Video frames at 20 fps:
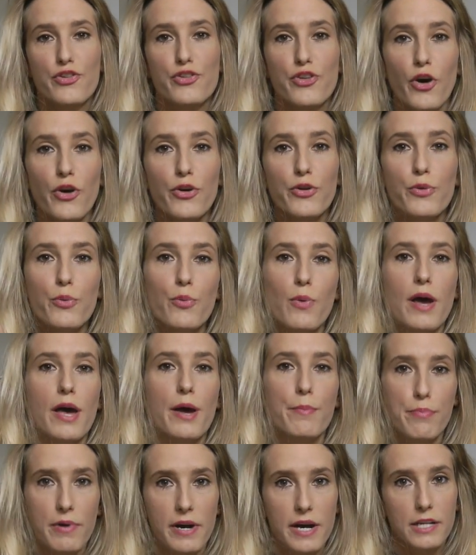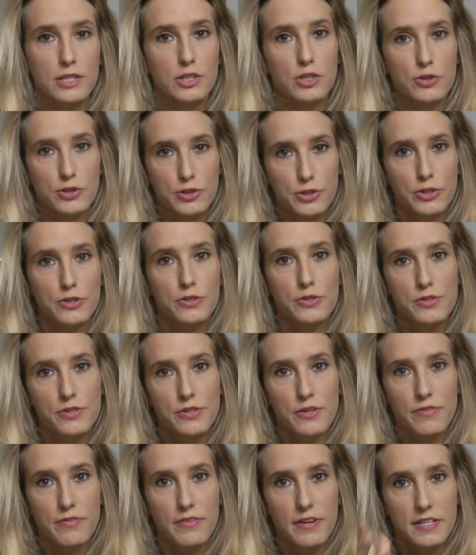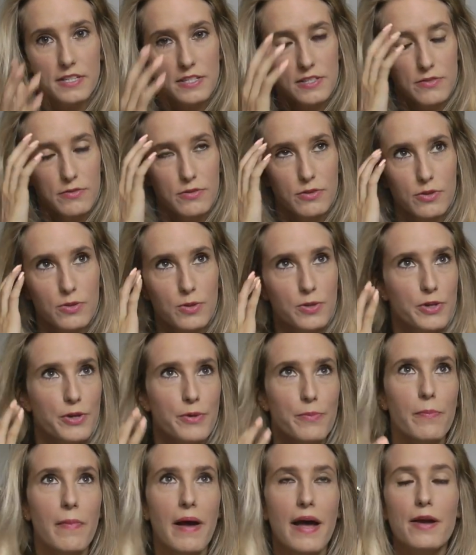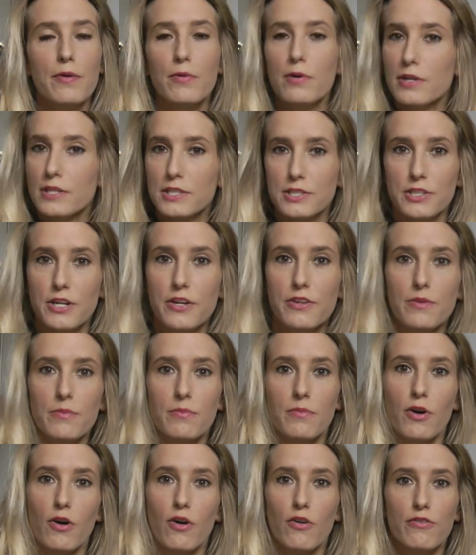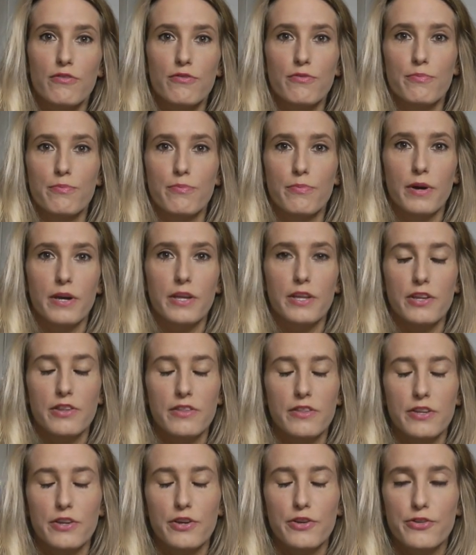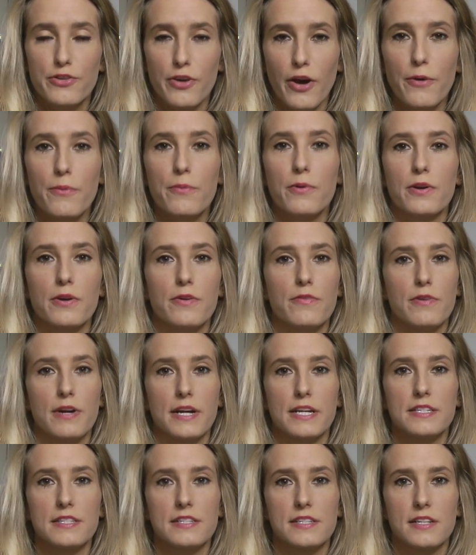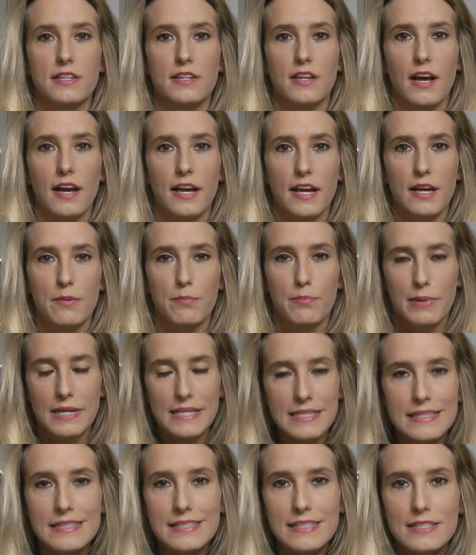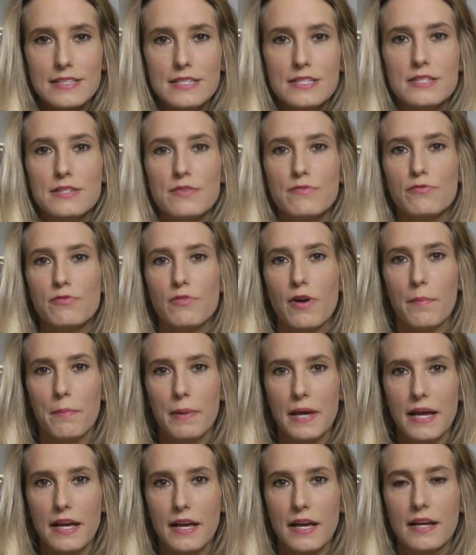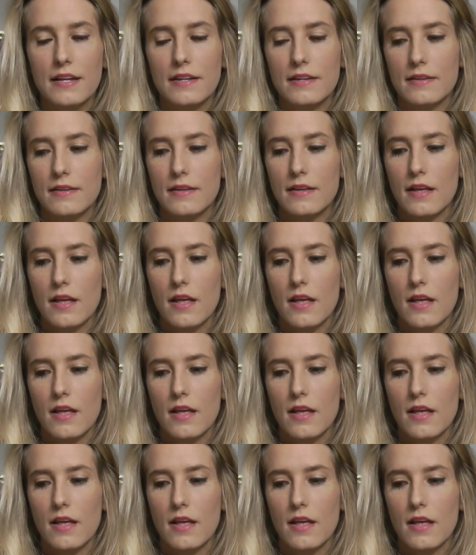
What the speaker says: Don't wear brand new shoes to a festival. You may want to show them off, but you don't want to risk like blisters and rubbing and